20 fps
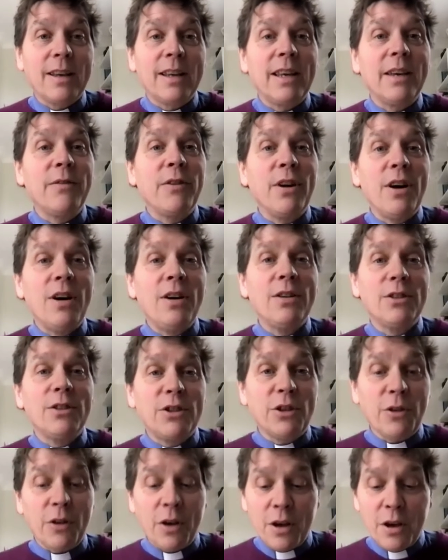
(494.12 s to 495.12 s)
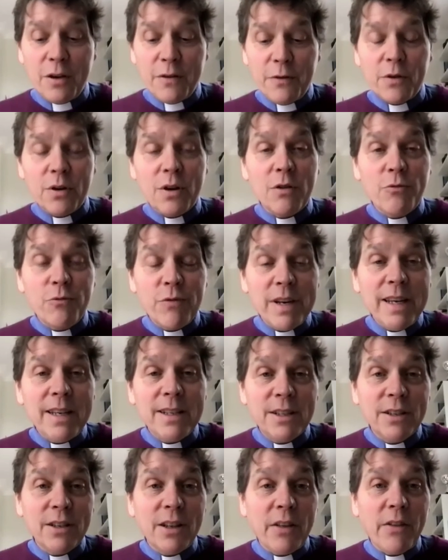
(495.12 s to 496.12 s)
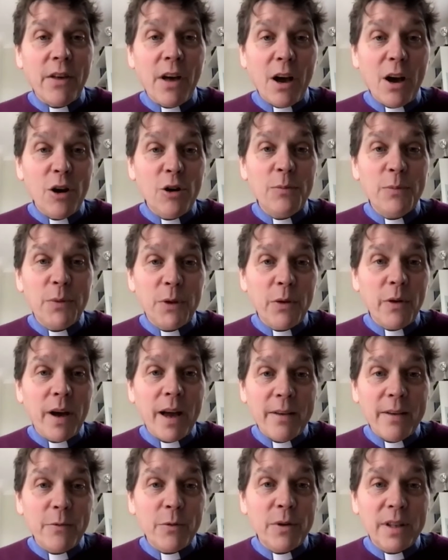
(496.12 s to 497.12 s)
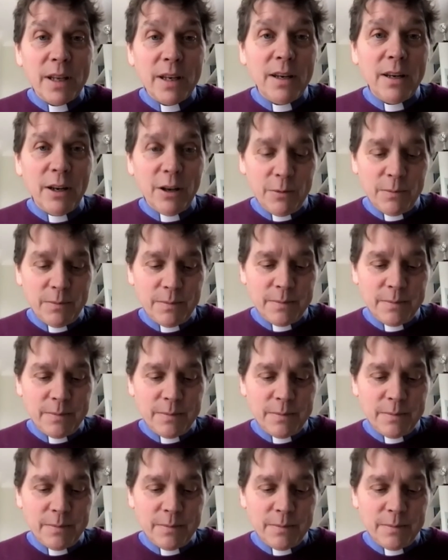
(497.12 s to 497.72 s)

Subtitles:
Give an answer for a reason that the hope you have within you.